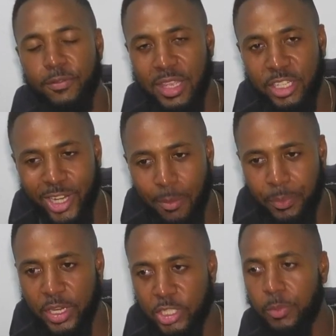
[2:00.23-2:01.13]

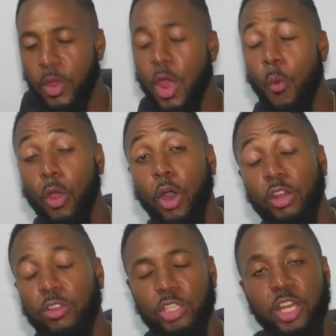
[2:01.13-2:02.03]
championship. We're gonna
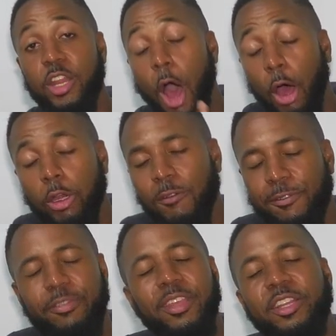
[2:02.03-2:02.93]
touch on the under
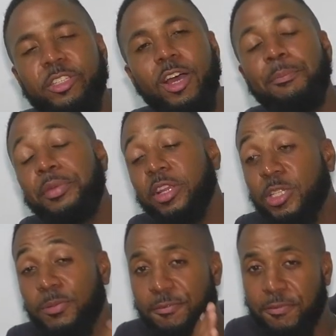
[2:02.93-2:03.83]
15 championship
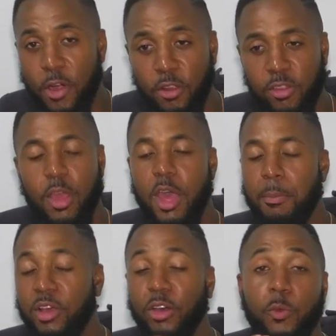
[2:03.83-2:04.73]
first
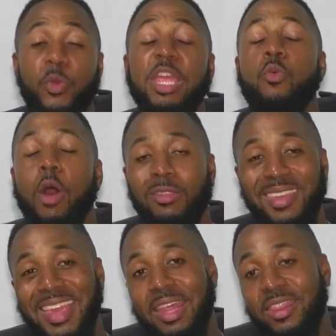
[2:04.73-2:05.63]
because we want to
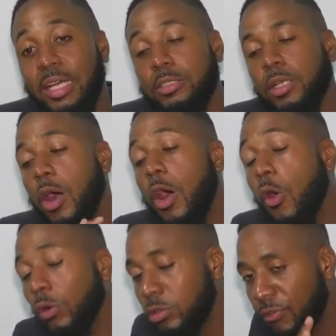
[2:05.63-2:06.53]
get that
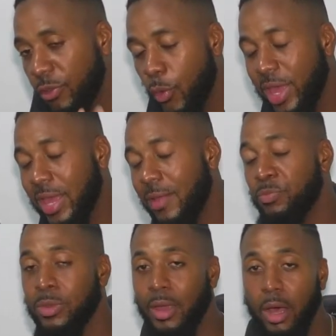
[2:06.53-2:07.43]
out of the way
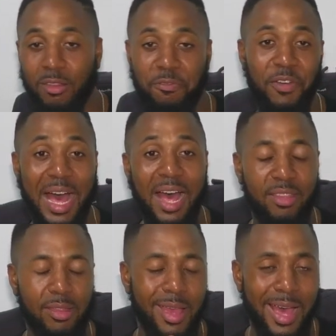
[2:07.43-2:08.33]
as fast
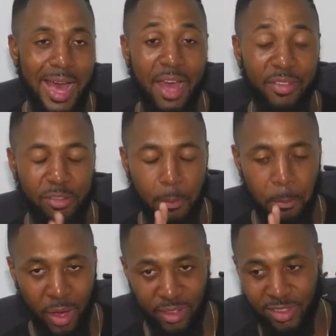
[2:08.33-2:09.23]
as
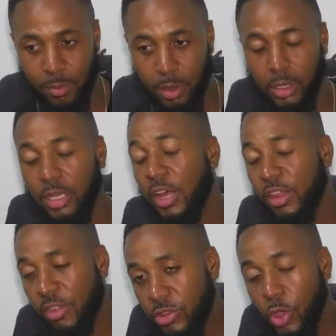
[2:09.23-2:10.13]
possible. So
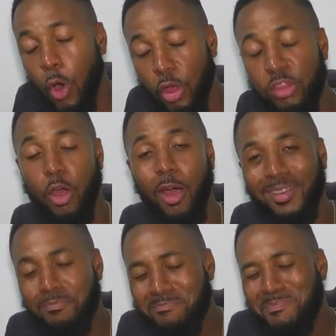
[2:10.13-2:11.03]
those are the
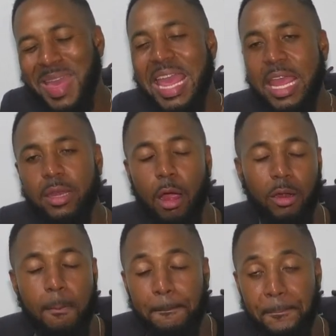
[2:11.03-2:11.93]
main or the
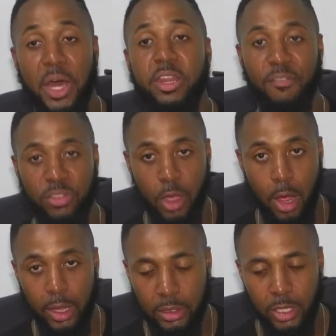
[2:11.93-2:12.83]
body of
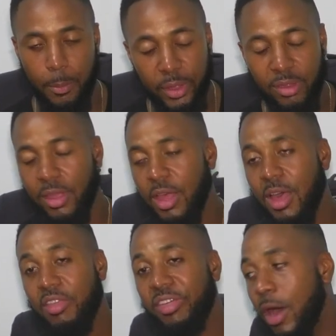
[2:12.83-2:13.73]
talking topics
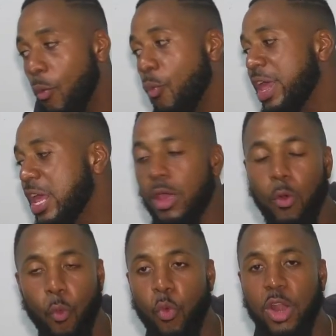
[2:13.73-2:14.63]
that we
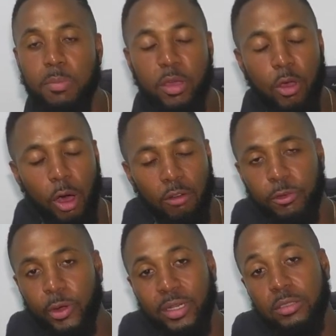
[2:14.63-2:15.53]
will be
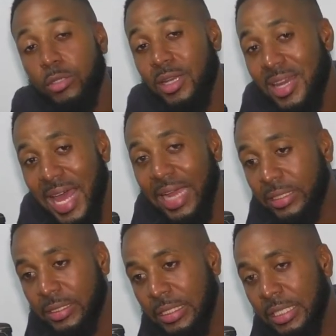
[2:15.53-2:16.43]
covering tonight.
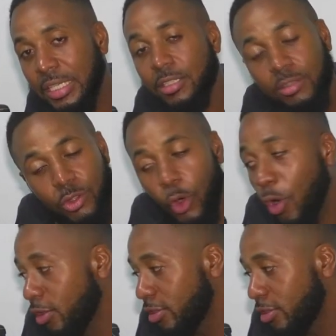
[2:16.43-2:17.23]
Now,